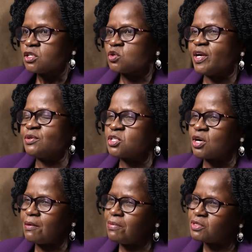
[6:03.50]
So when we
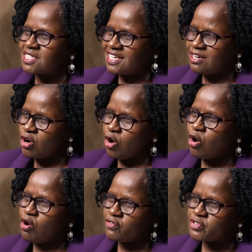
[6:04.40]
talk about the law
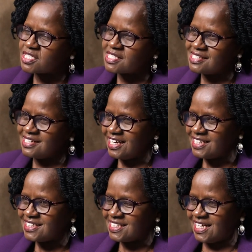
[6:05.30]
of sin
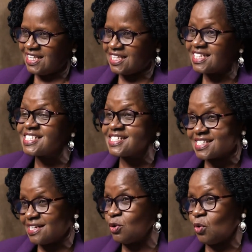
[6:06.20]
and death, it is
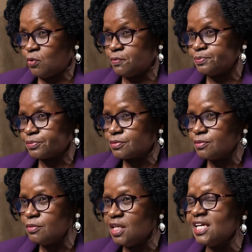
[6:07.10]
a law.
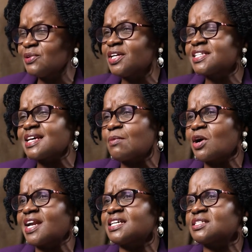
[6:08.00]
And when
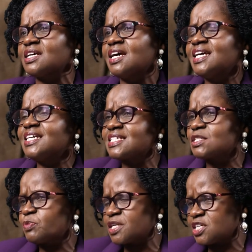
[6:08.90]
someone is
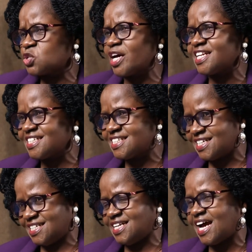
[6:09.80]
spiritually
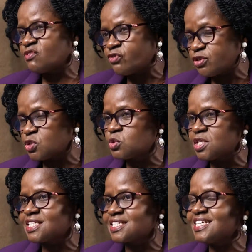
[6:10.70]
dead,
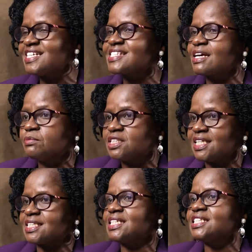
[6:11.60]
unfortunately, is
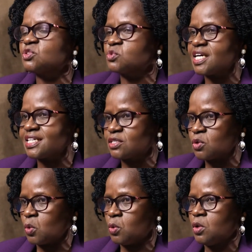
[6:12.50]
subjected to that
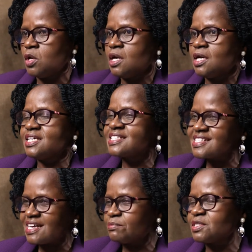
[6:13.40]
law, is
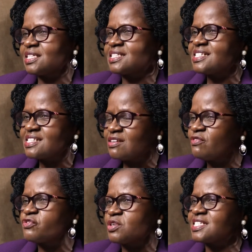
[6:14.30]
subject, is
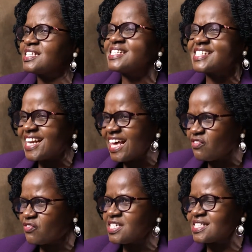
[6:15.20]
influenced, his
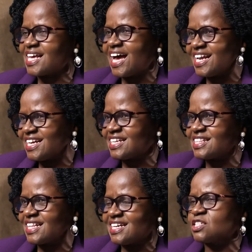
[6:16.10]
life is under
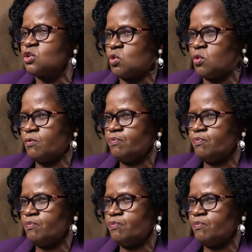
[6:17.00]
that law.